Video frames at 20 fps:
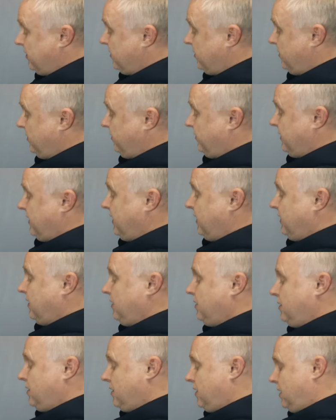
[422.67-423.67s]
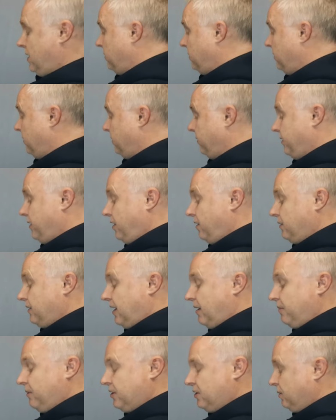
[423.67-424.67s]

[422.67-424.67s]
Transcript: to have taken no damage